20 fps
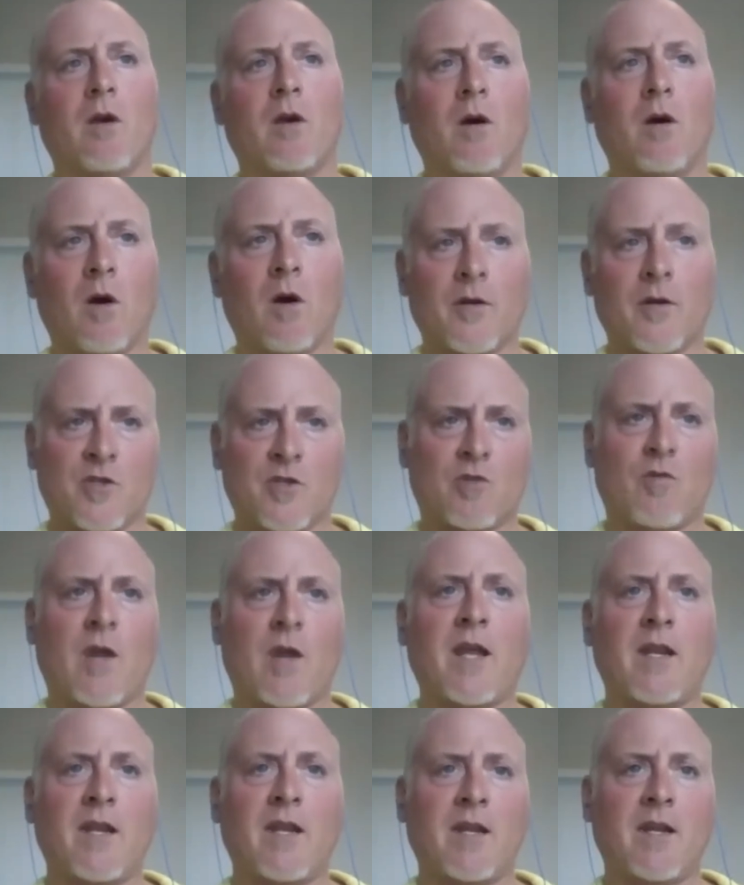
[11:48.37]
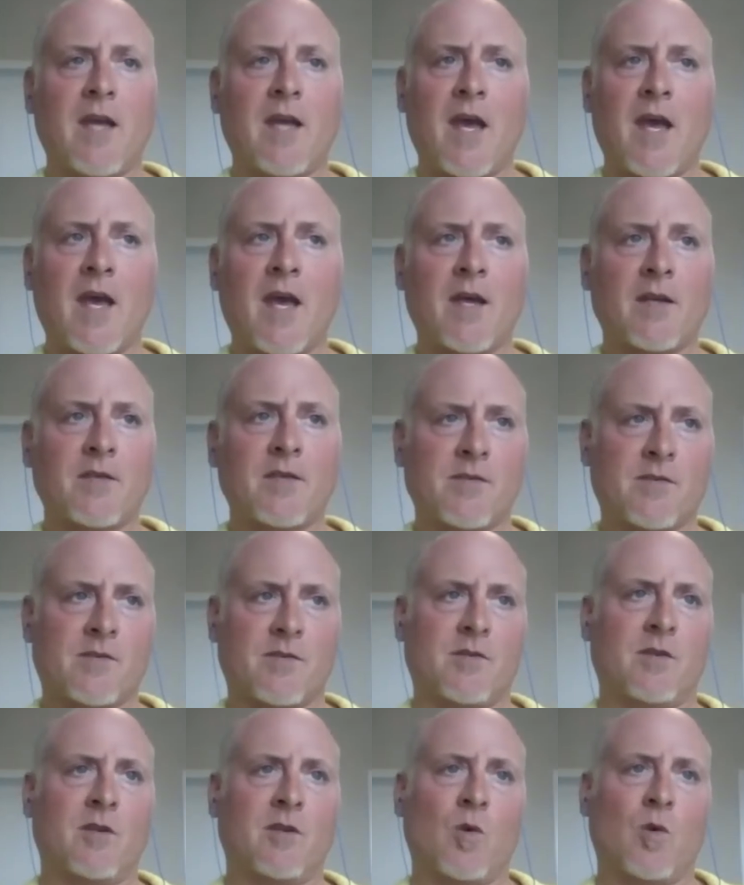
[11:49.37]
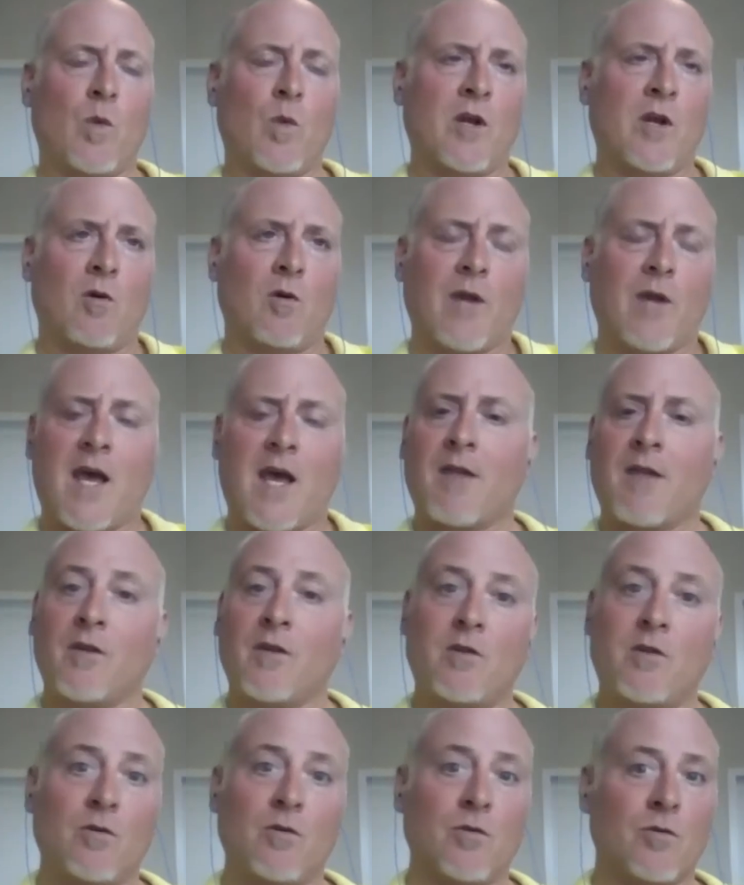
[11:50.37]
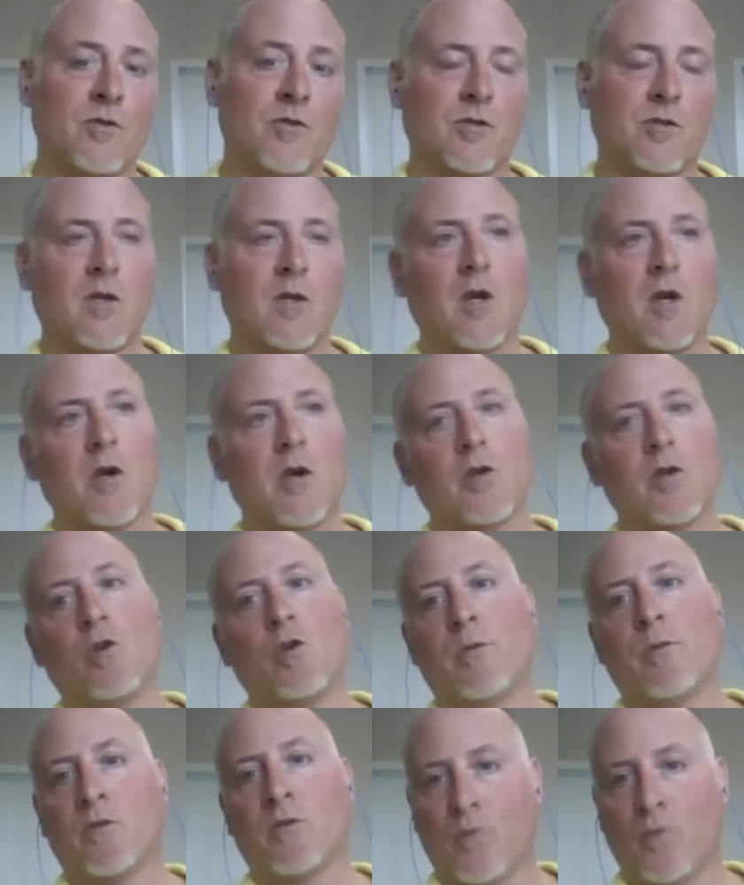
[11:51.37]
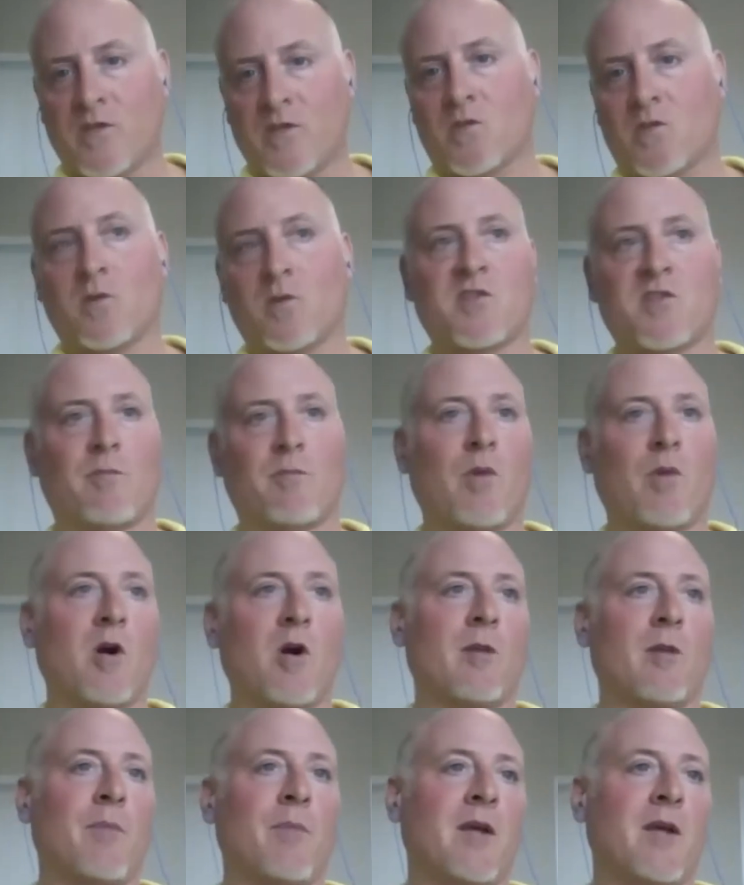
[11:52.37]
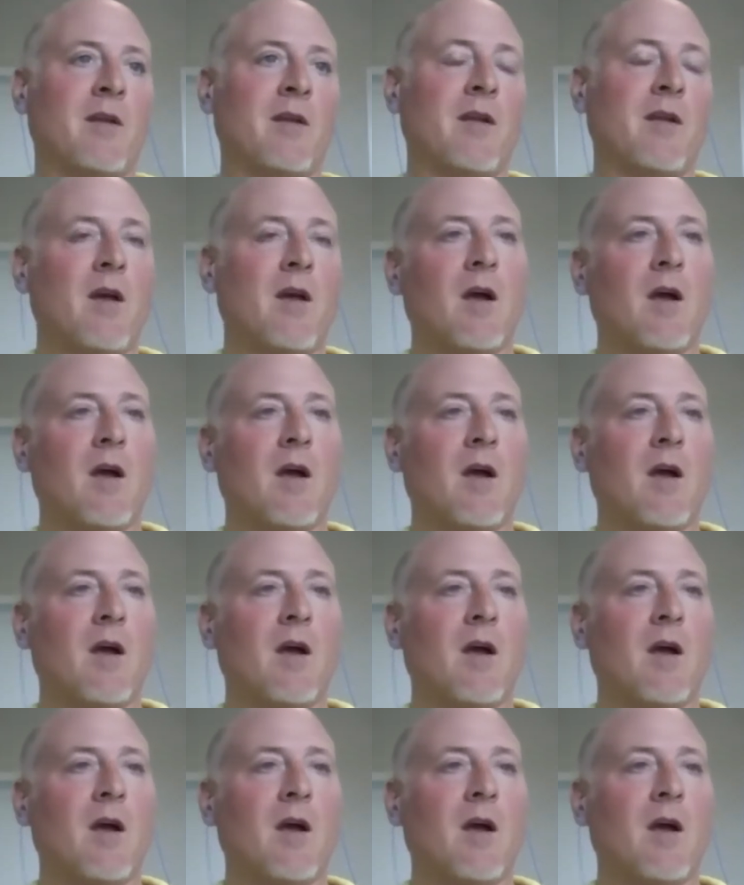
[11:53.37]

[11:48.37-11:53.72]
our training has, we don't have a huge human resource department.